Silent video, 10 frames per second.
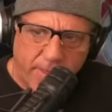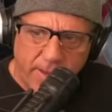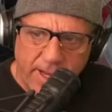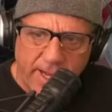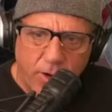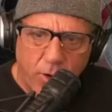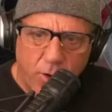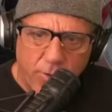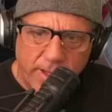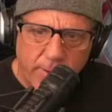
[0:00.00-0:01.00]
It
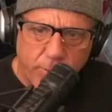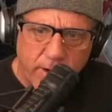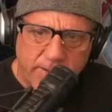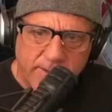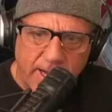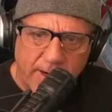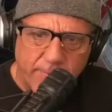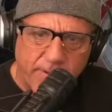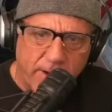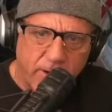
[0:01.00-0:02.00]
only works on a
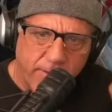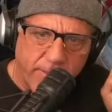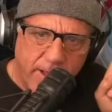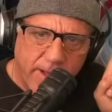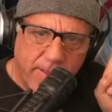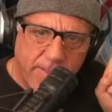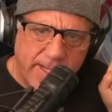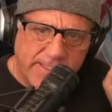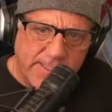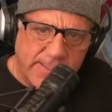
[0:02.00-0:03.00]
flat Earth.
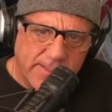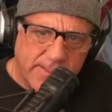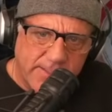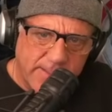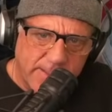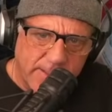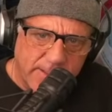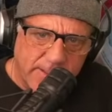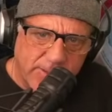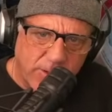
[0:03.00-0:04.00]
This is
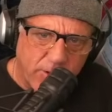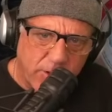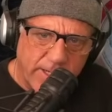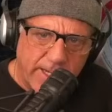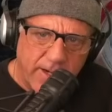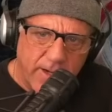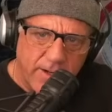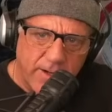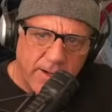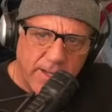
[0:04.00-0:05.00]
the circle here,
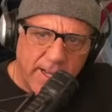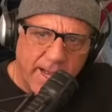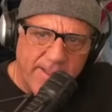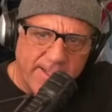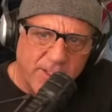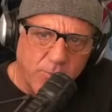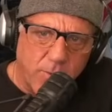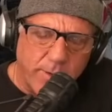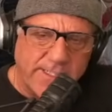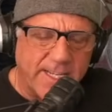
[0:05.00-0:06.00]
and this is what
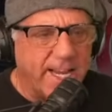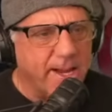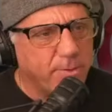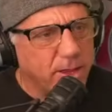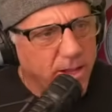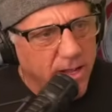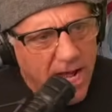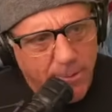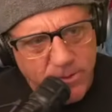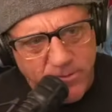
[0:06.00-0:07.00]
we see.
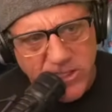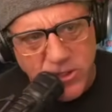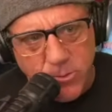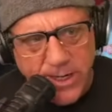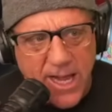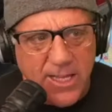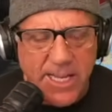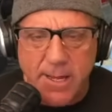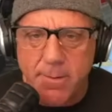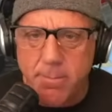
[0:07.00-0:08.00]
Observational
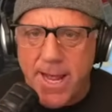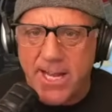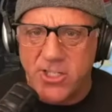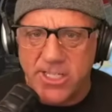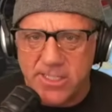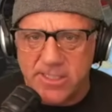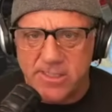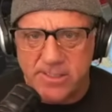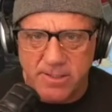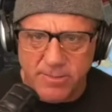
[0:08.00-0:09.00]
reality matches
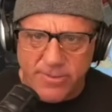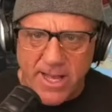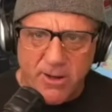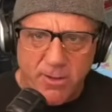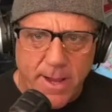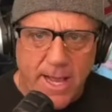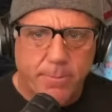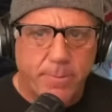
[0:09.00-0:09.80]
the flat Earth map.